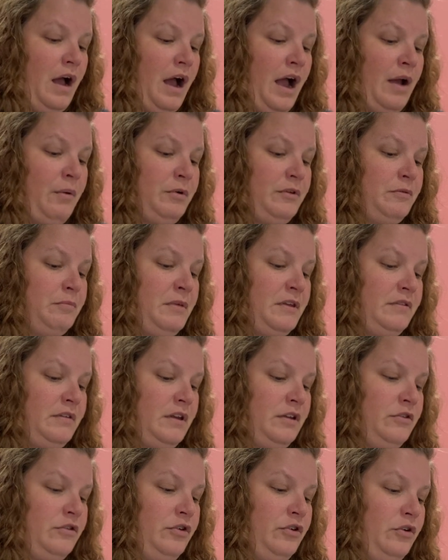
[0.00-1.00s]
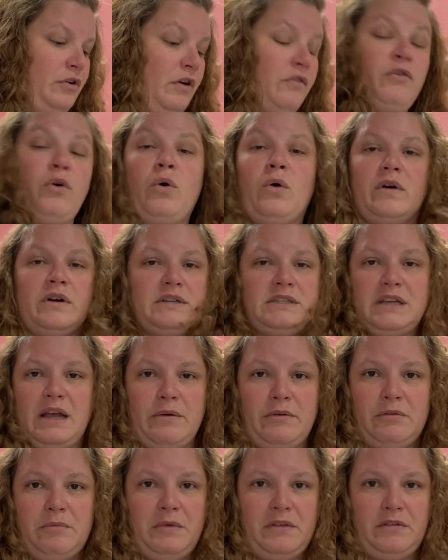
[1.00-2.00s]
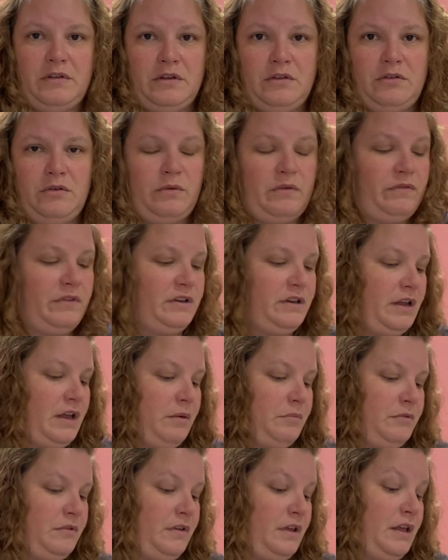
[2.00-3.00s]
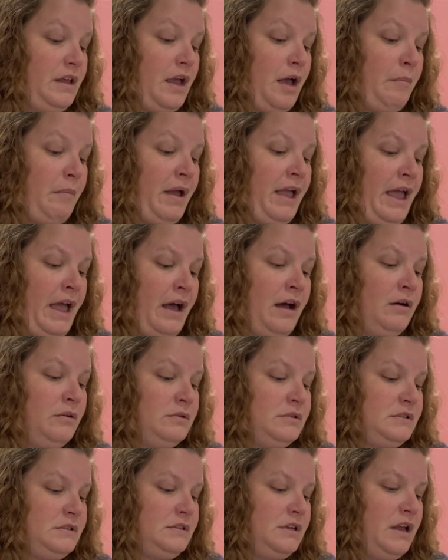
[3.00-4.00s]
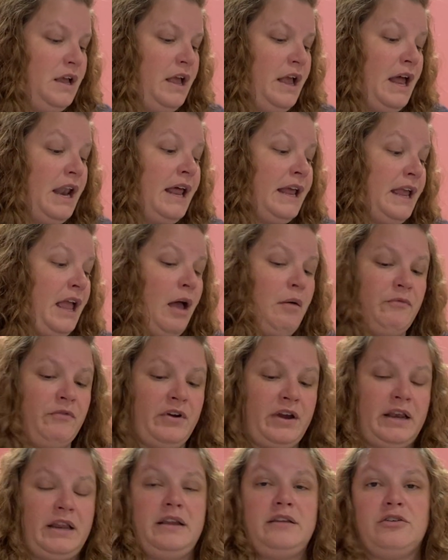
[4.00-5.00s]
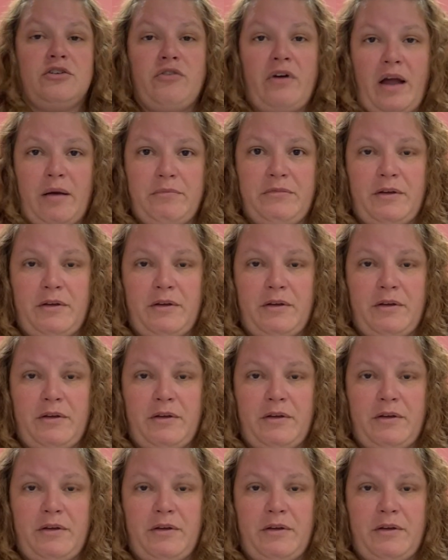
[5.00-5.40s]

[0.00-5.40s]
I was missing two of the DMC at my house, and I kept forgetting to grab